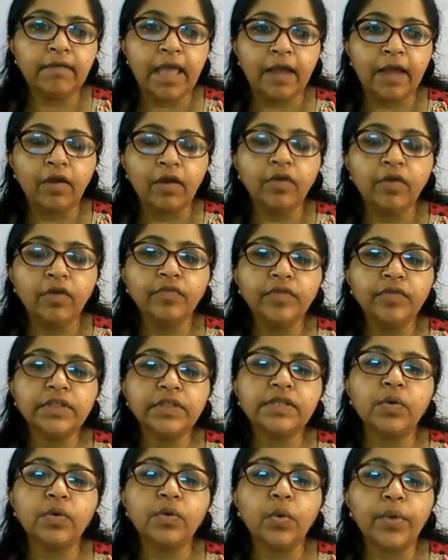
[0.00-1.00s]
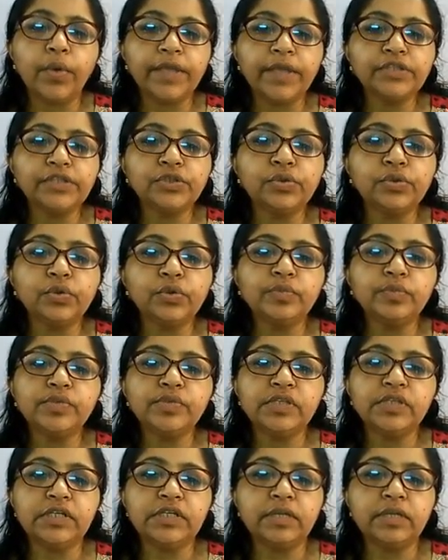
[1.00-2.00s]
along with OH group,
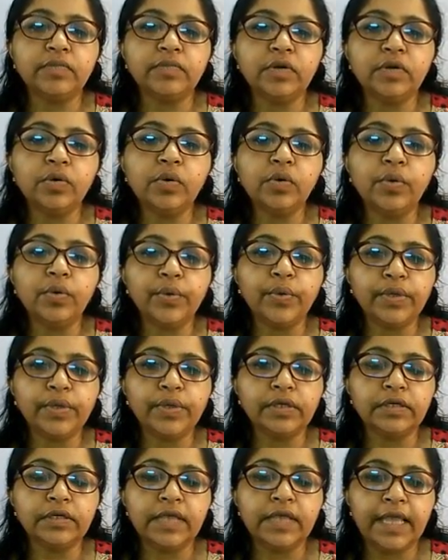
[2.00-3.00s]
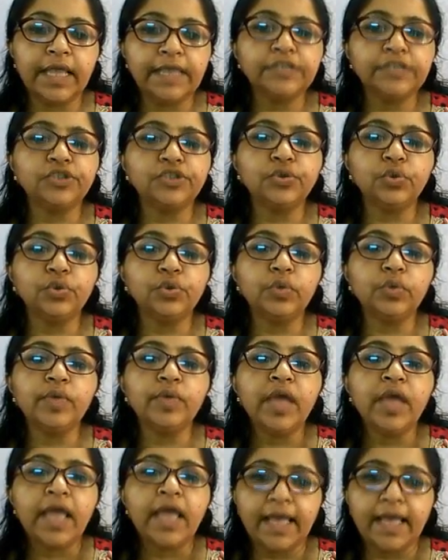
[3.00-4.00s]
C double O H group,
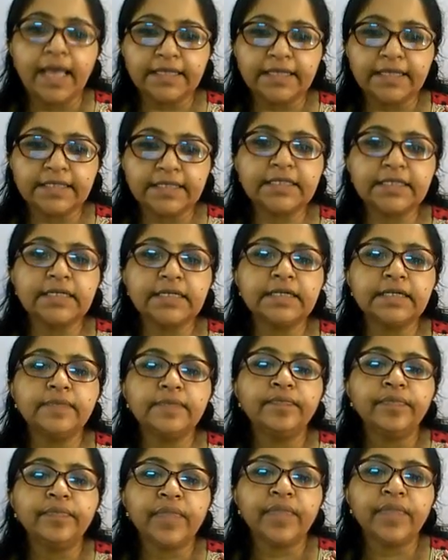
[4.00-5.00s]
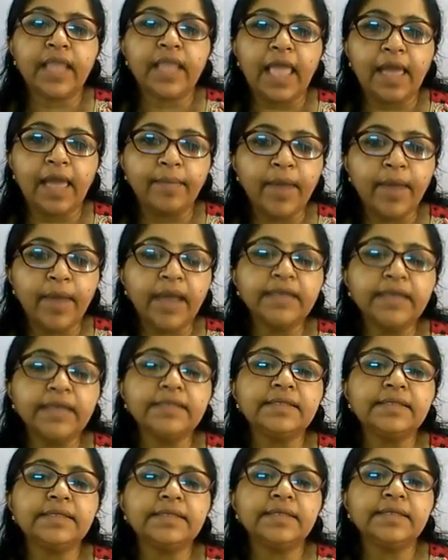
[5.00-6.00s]
ester,
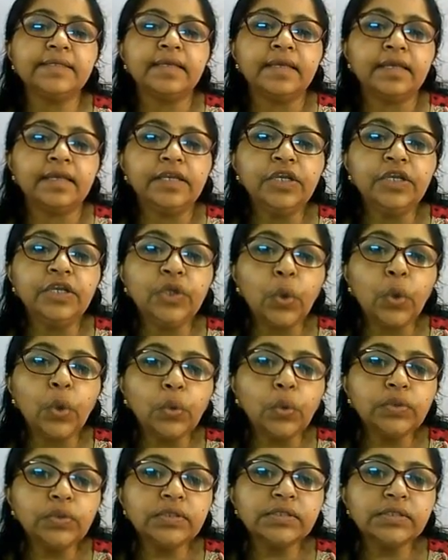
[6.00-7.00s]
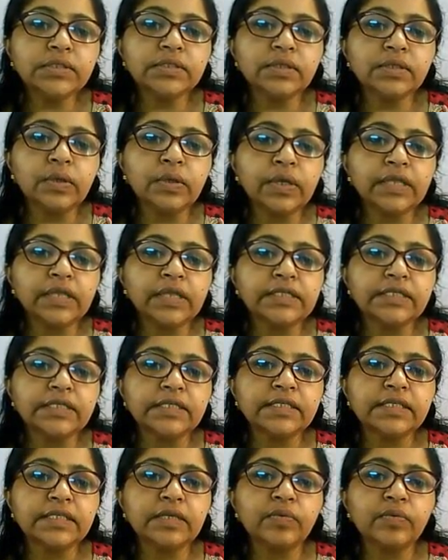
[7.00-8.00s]
amides, enones. Okay,
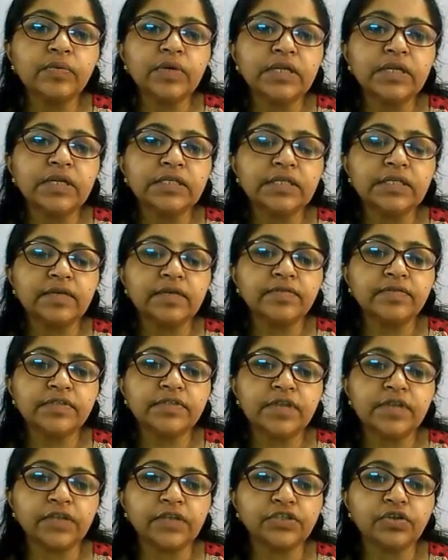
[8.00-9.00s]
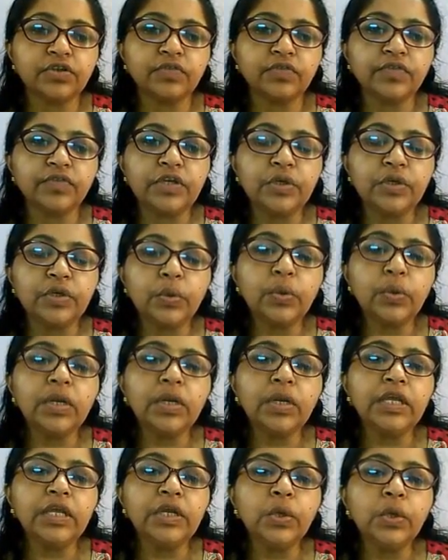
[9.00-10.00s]
just see what is the structure of enone.
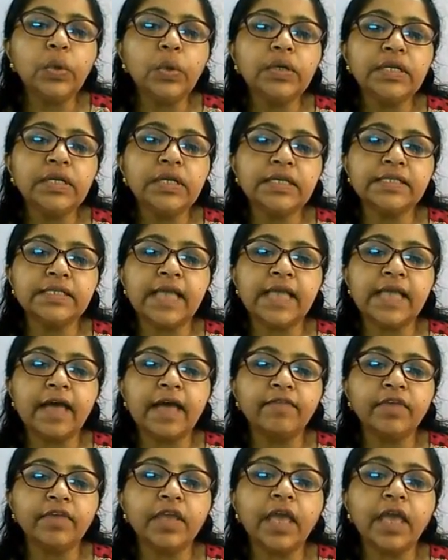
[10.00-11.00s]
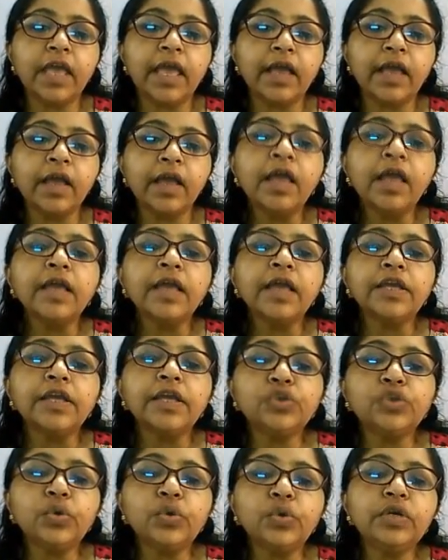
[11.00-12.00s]
Enone is having a
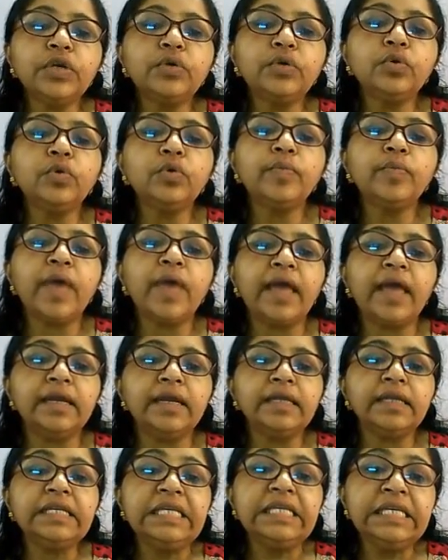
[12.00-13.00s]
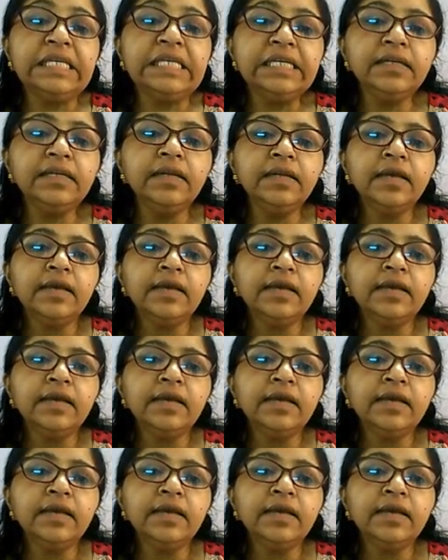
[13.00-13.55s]
ketonic group and an ene